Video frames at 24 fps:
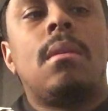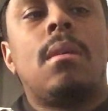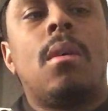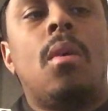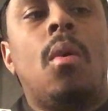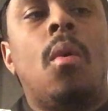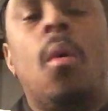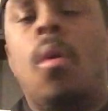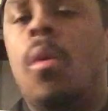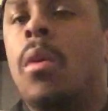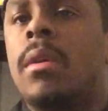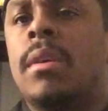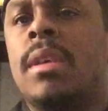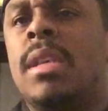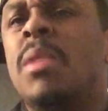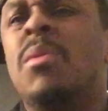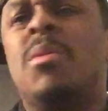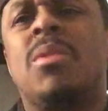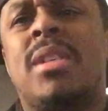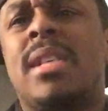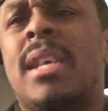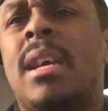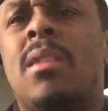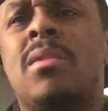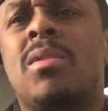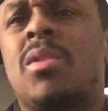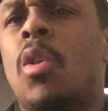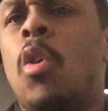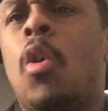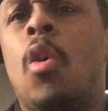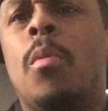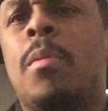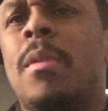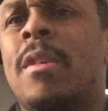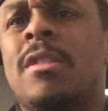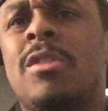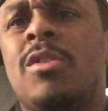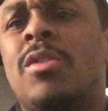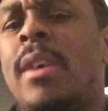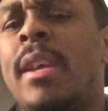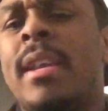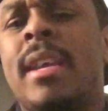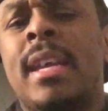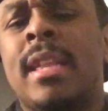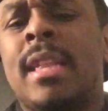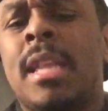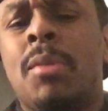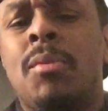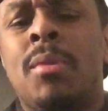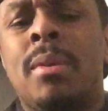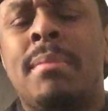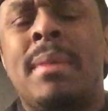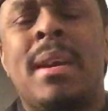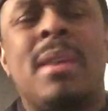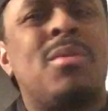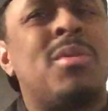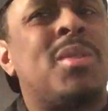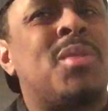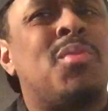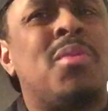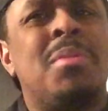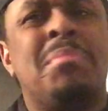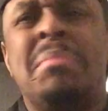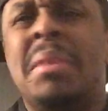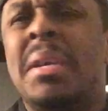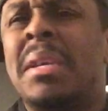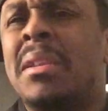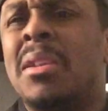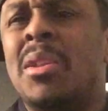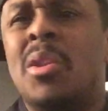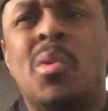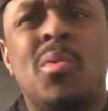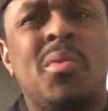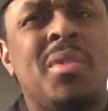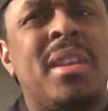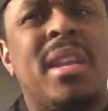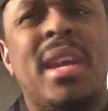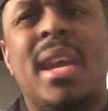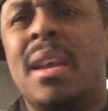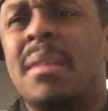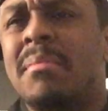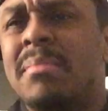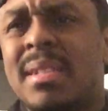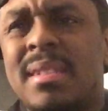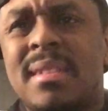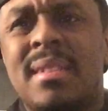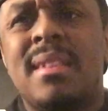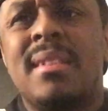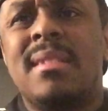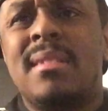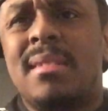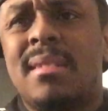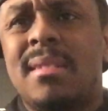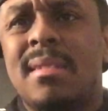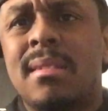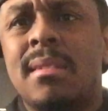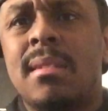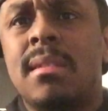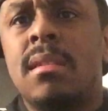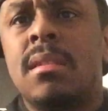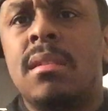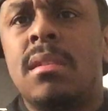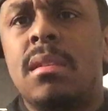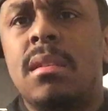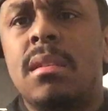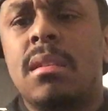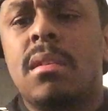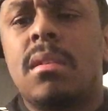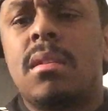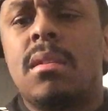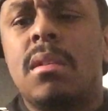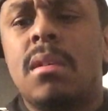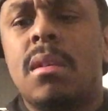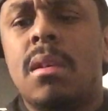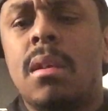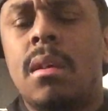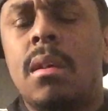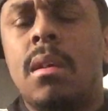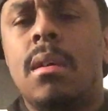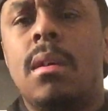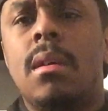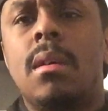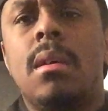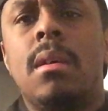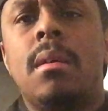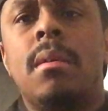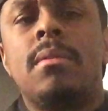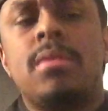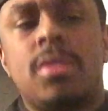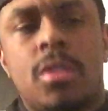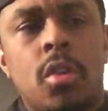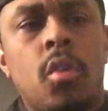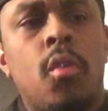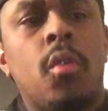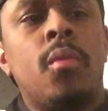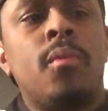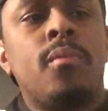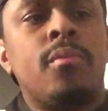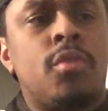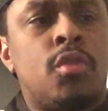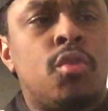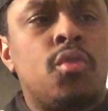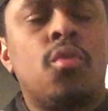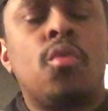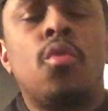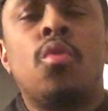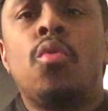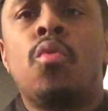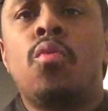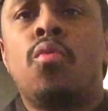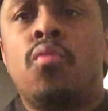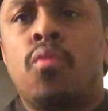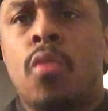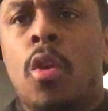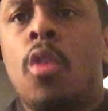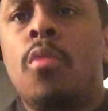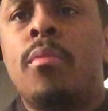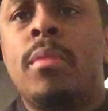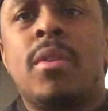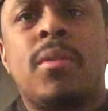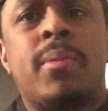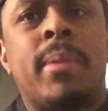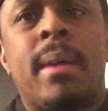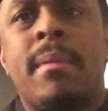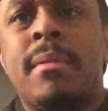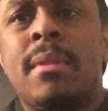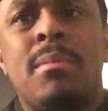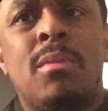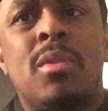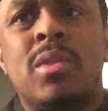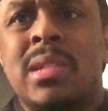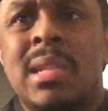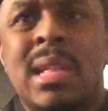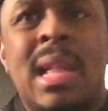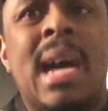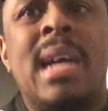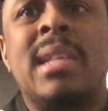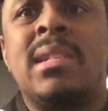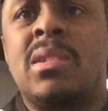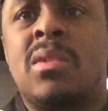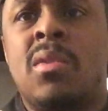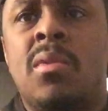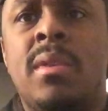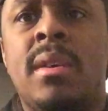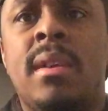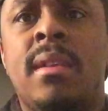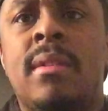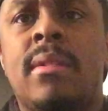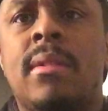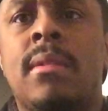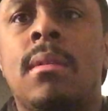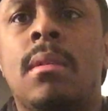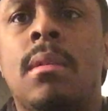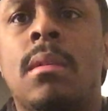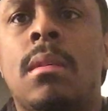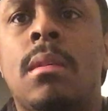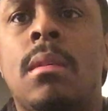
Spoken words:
Or he would challenge Goldberg and try to get that win back, which would make no damn sense. So Drew Roman is probably the most logical answer.